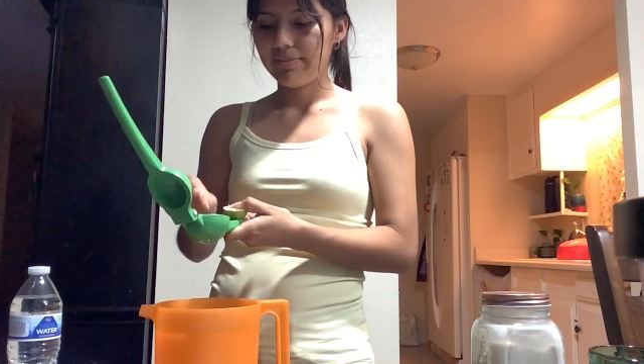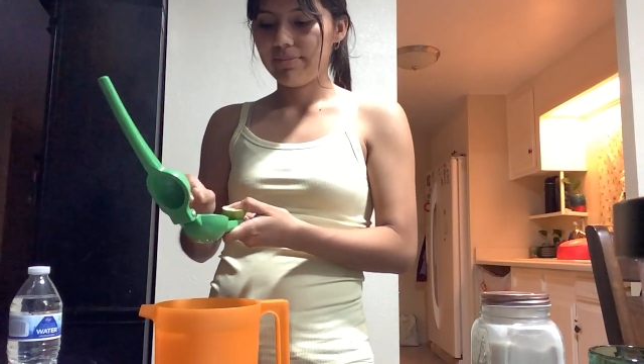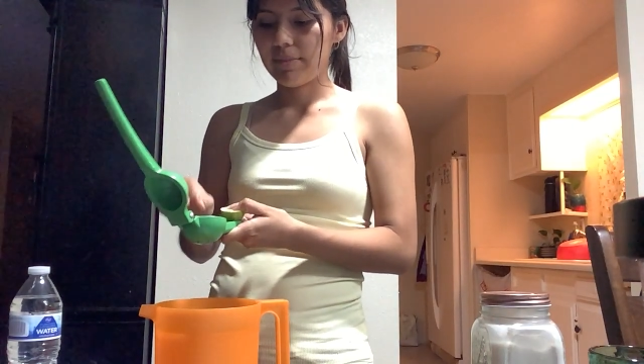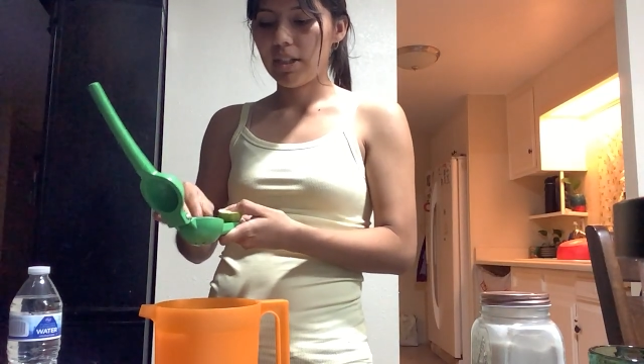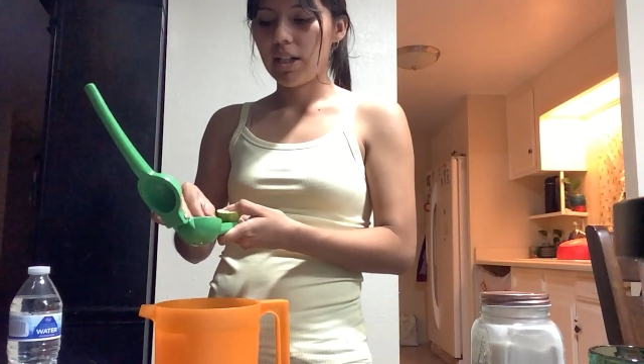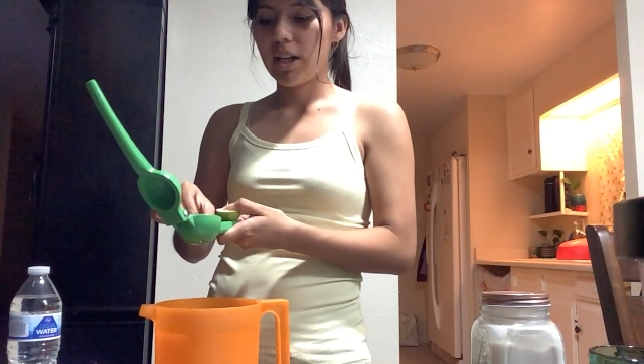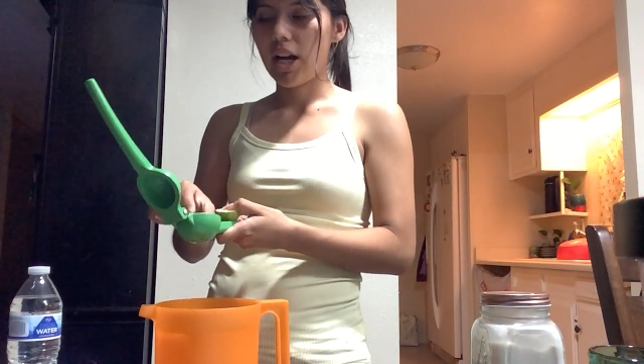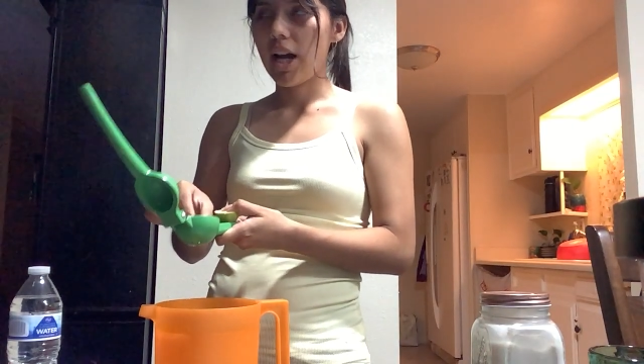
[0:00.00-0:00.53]

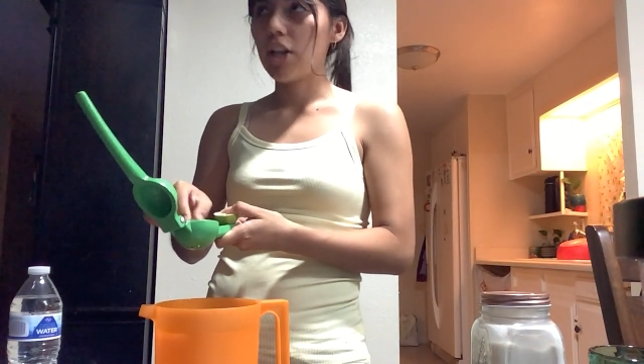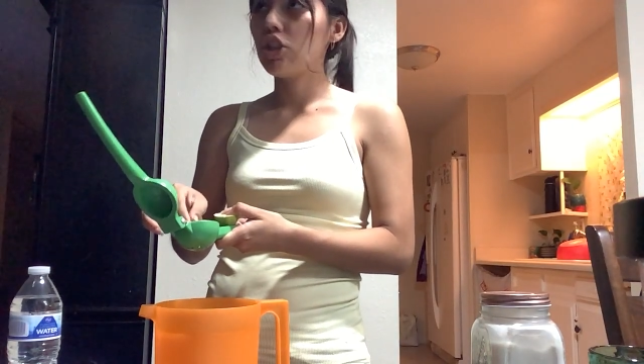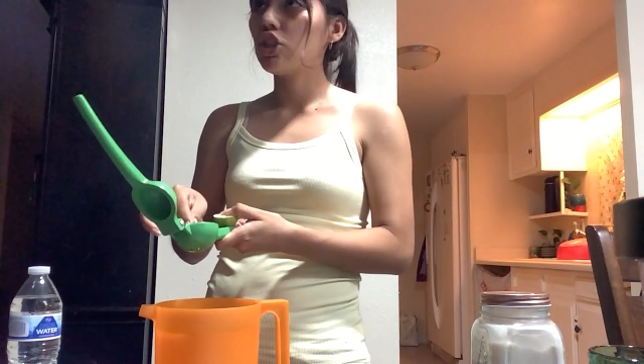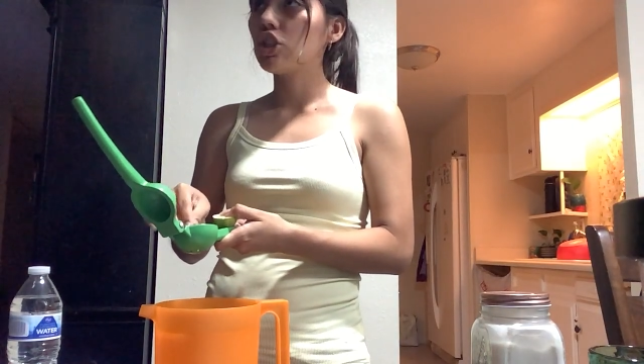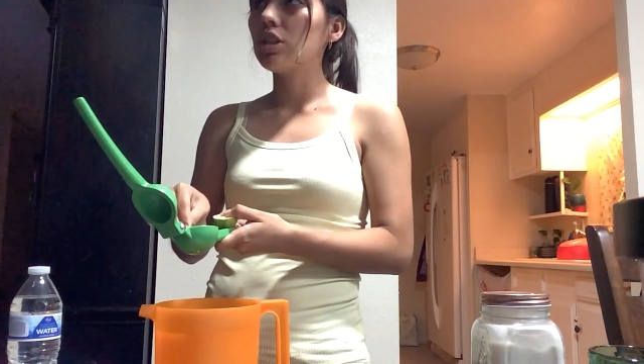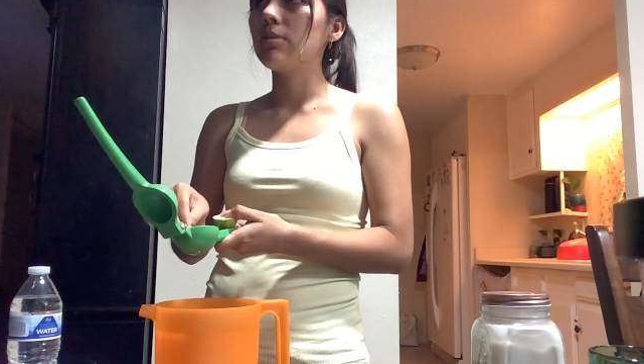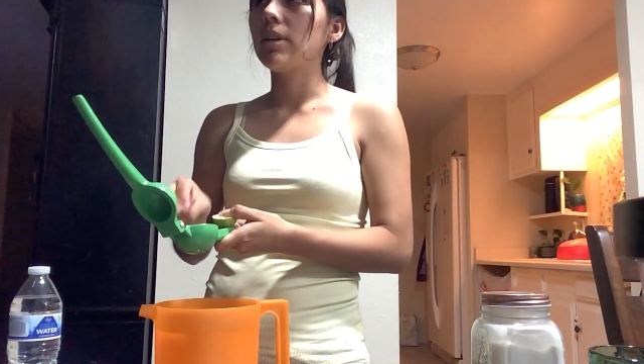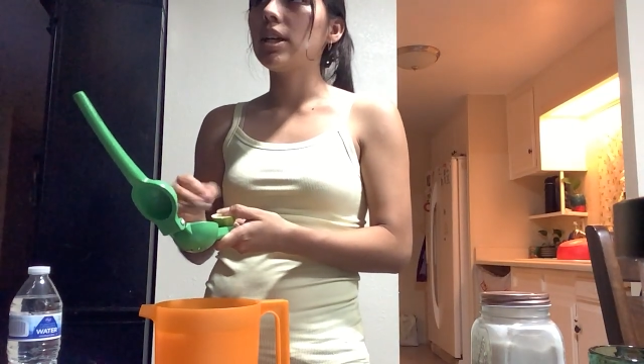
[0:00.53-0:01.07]
But I
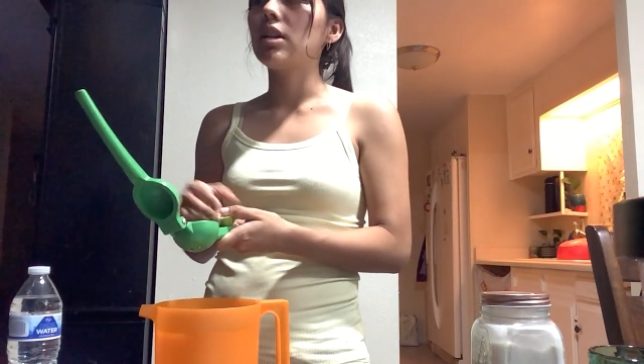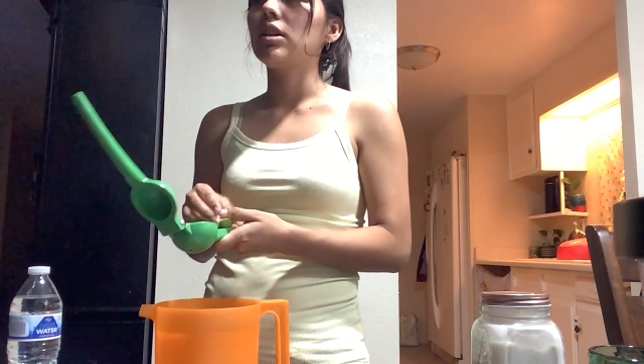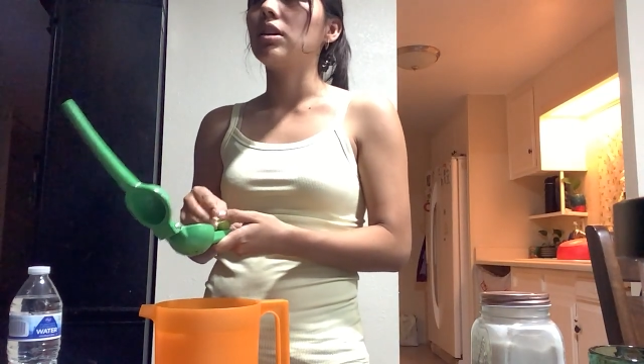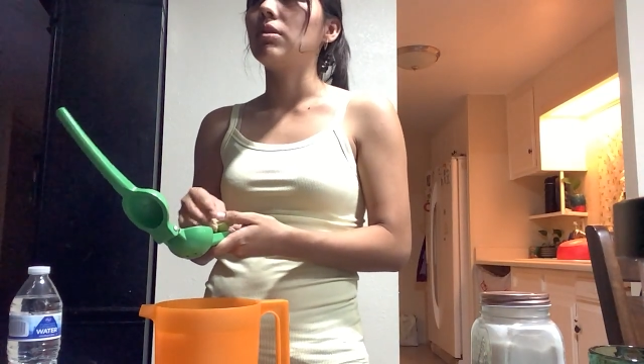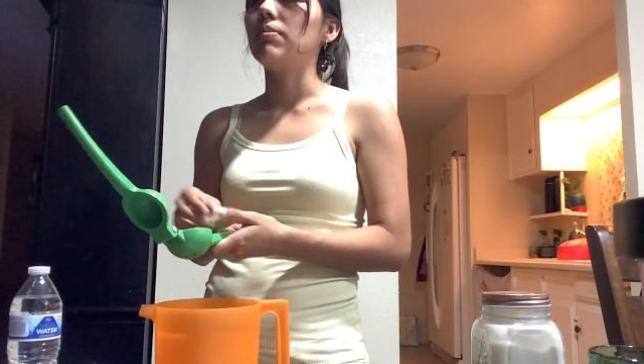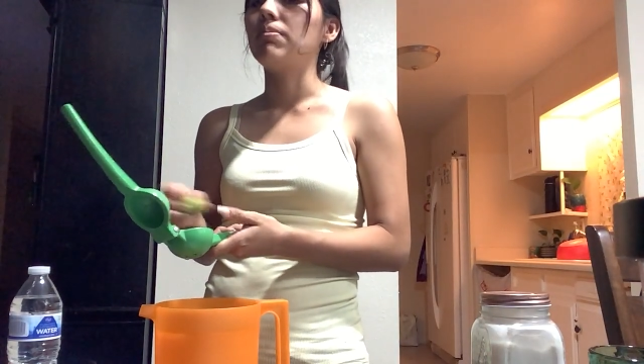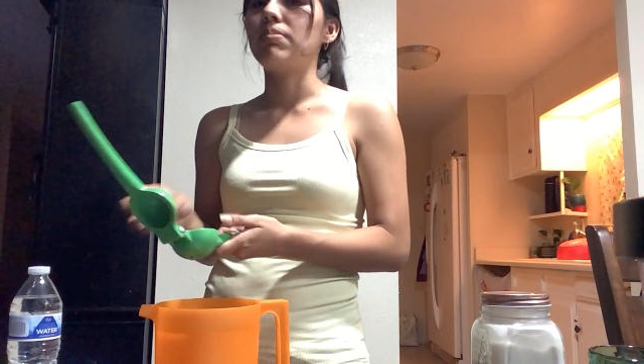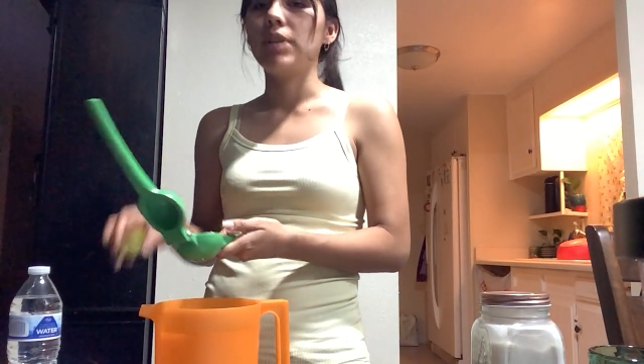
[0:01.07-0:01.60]
usually make
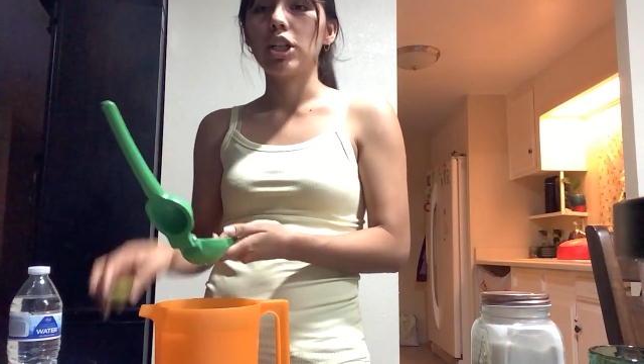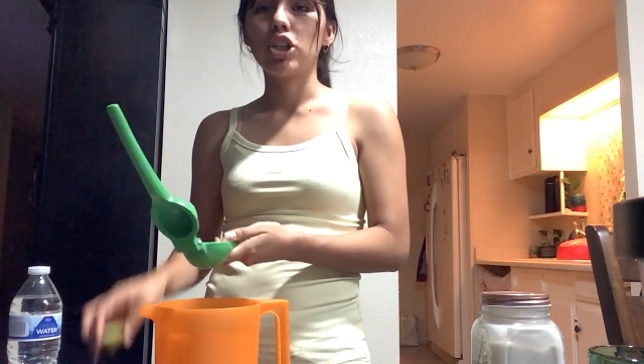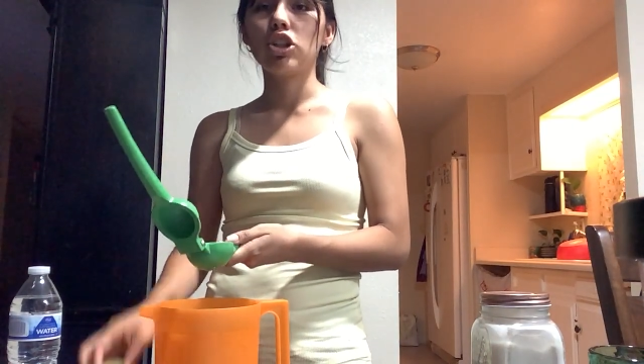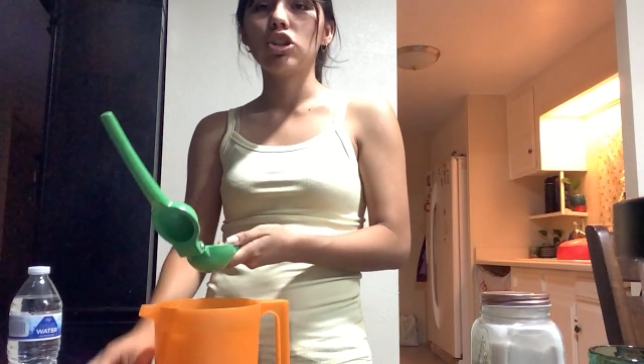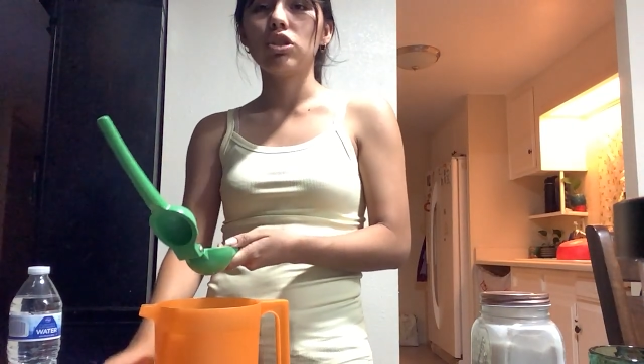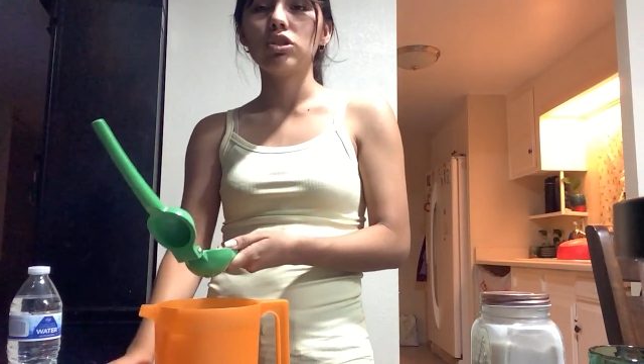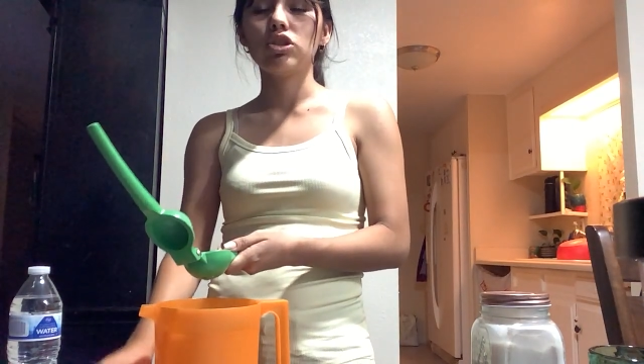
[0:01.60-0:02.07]
a bigger